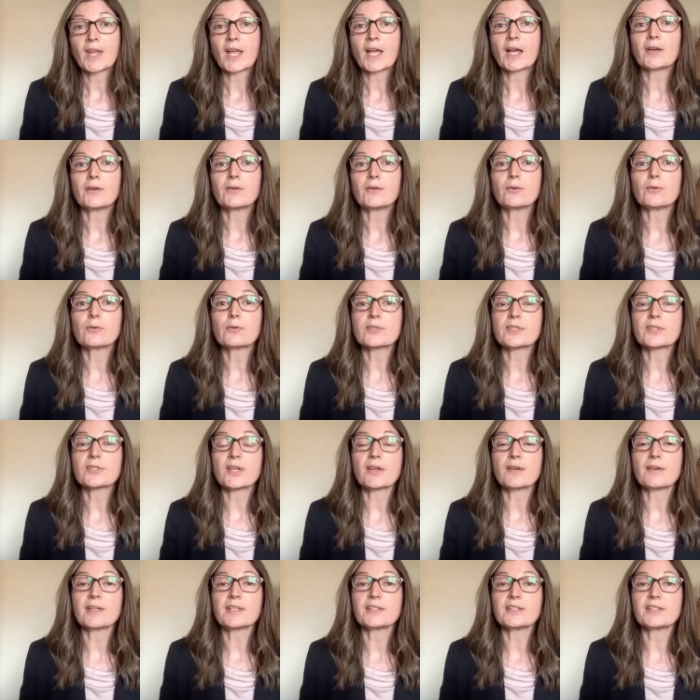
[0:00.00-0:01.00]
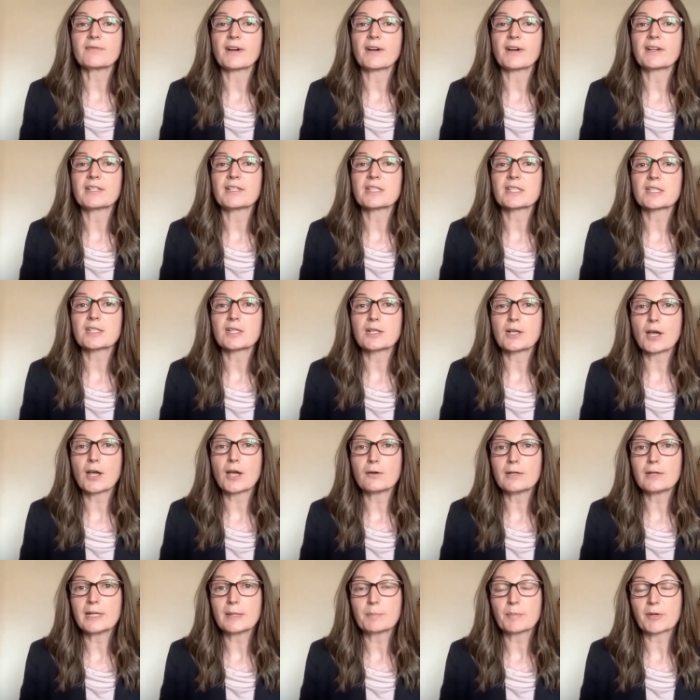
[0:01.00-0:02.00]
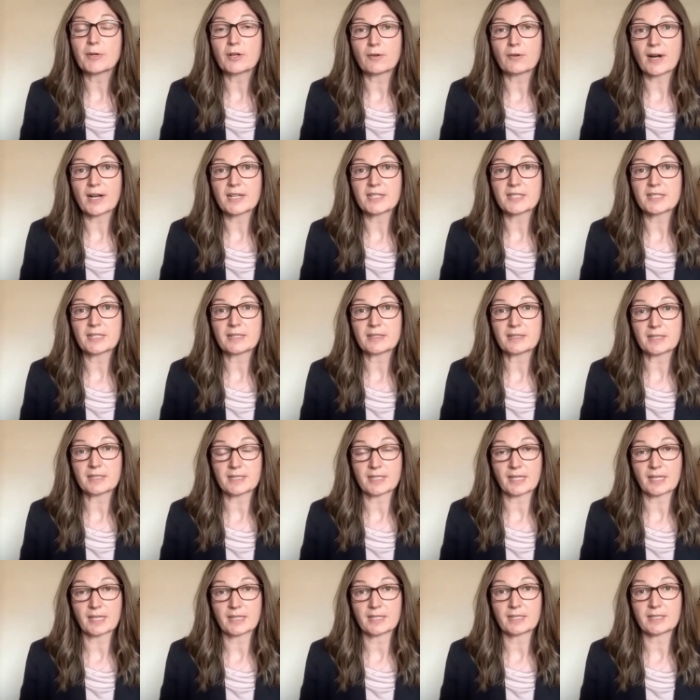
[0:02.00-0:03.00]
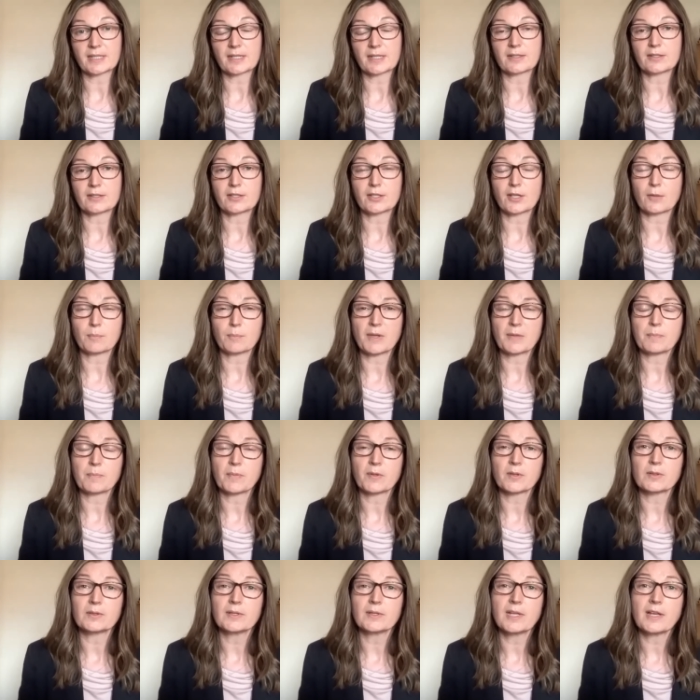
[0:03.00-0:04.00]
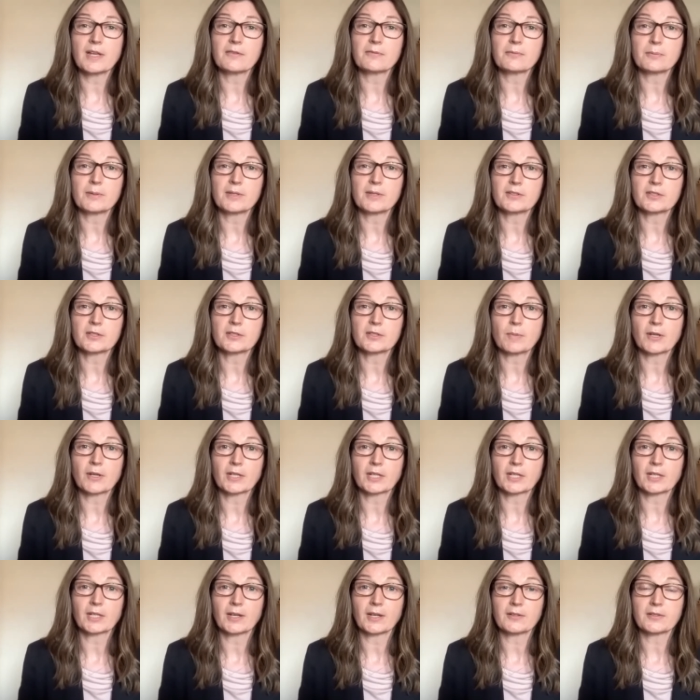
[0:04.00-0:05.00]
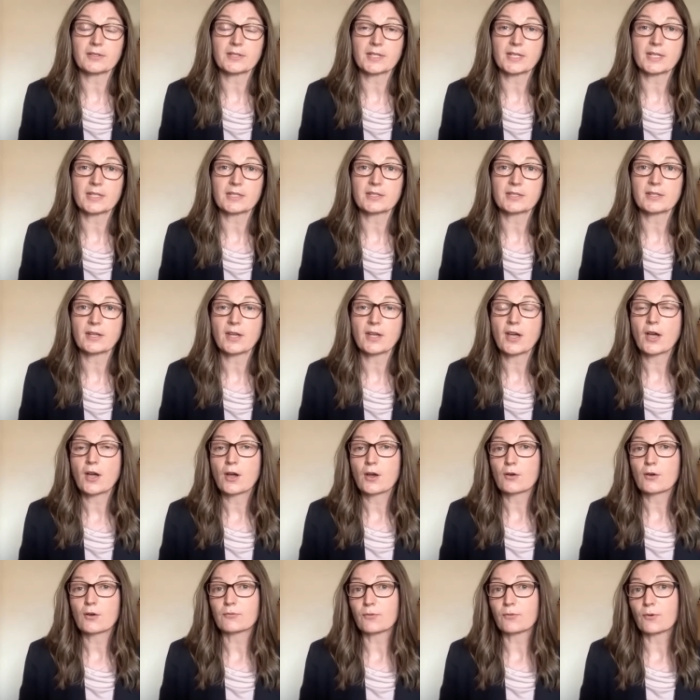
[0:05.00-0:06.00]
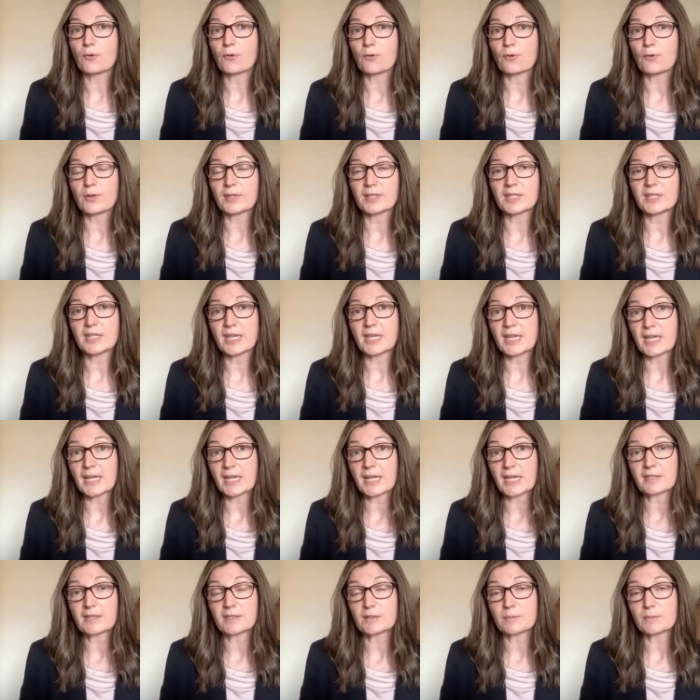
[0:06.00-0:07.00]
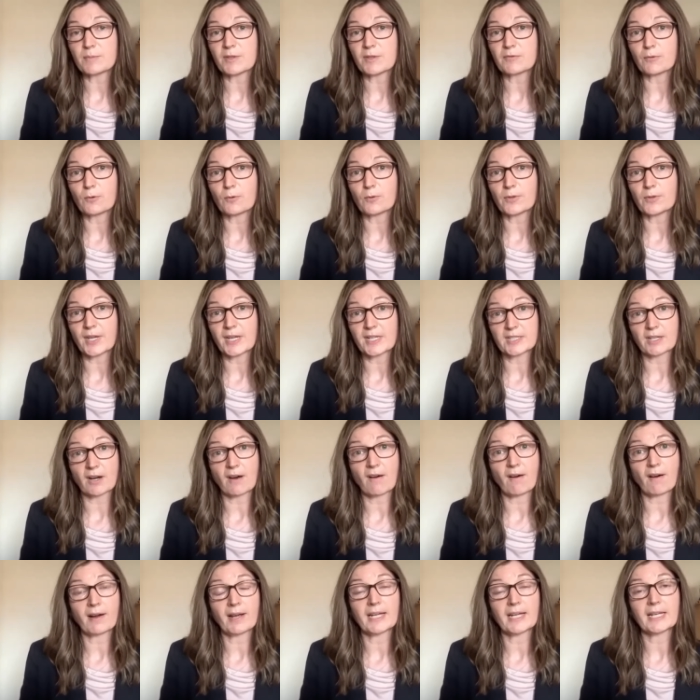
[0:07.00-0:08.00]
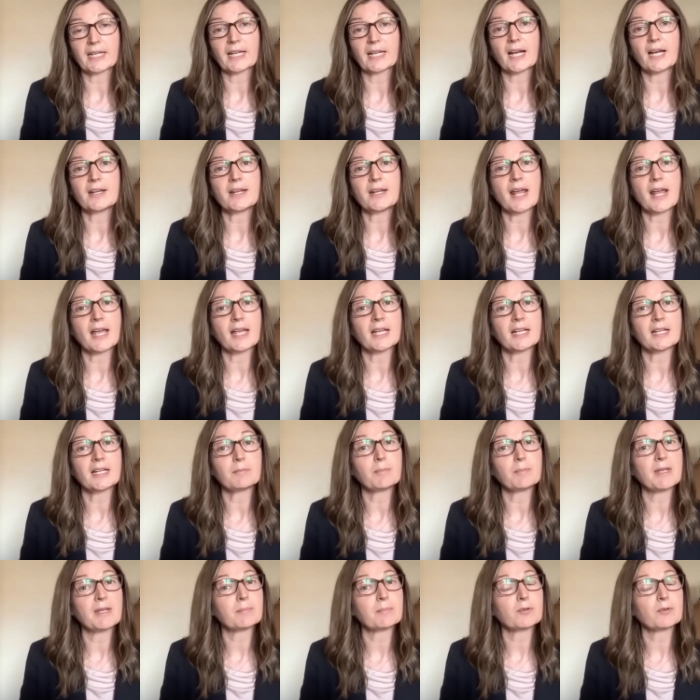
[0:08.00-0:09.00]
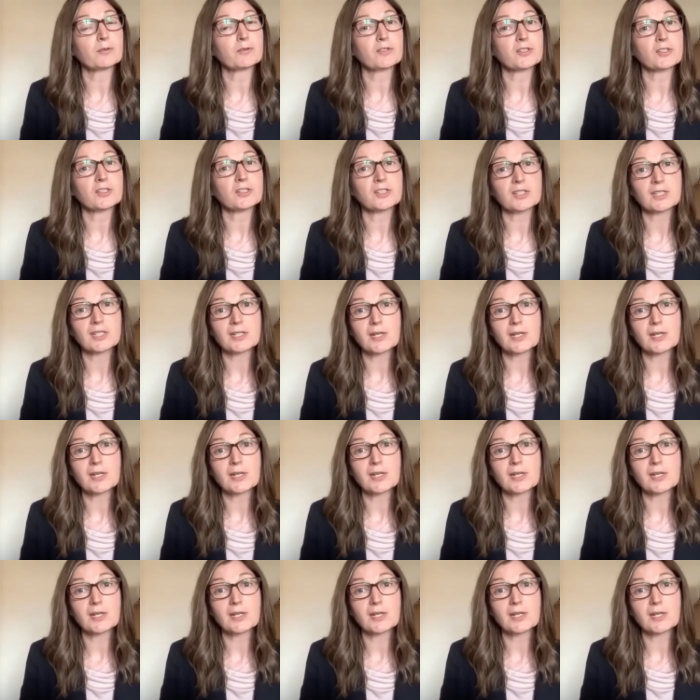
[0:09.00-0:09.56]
and also it's a very slowly progressing disease and so people live with tuberculosis for years before they die and they people just